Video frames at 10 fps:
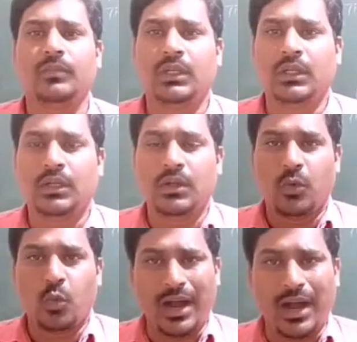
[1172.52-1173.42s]

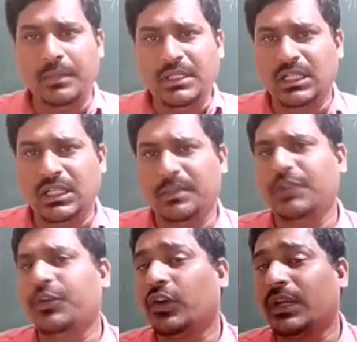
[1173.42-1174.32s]
what measurement you
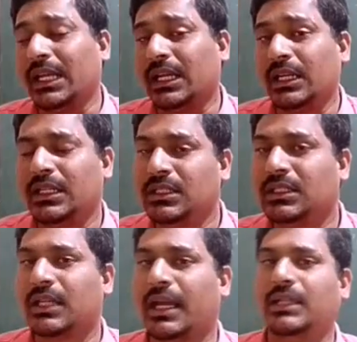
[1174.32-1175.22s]
have taken
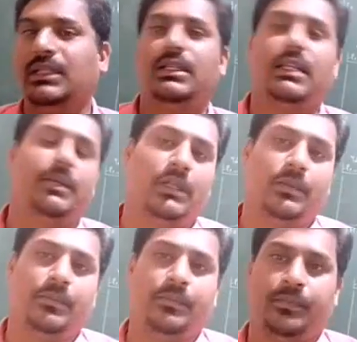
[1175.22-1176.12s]
inside the table.
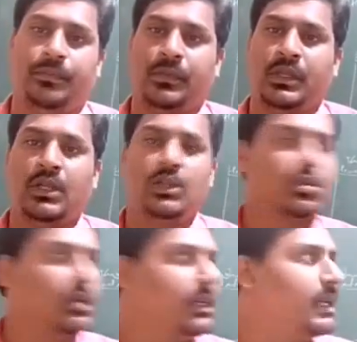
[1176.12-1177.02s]
So
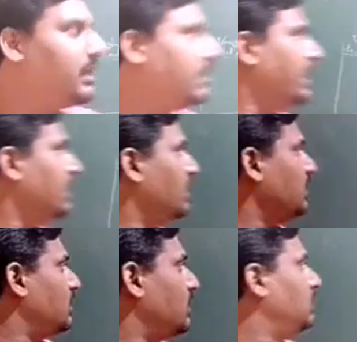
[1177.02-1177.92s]
here title,
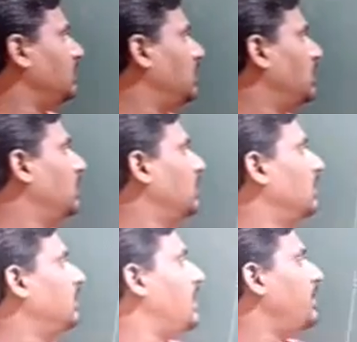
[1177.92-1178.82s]

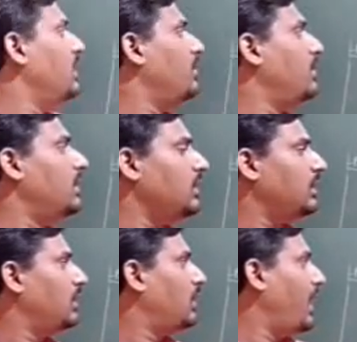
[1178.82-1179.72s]
table number
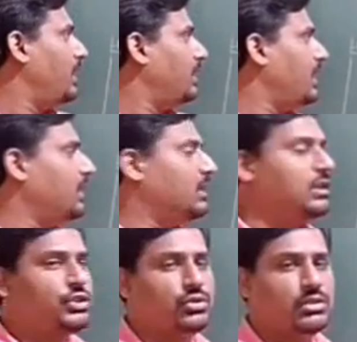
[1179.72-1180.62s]
and the title
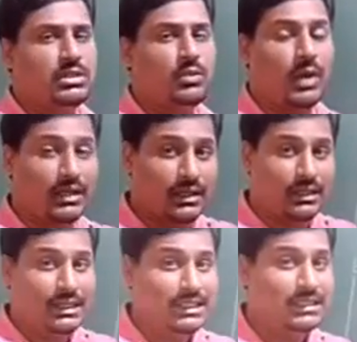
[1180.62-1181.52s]
shows the what
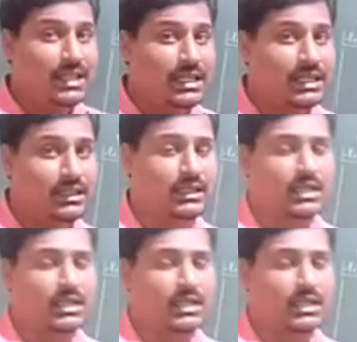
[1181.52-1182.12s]
is there in the table.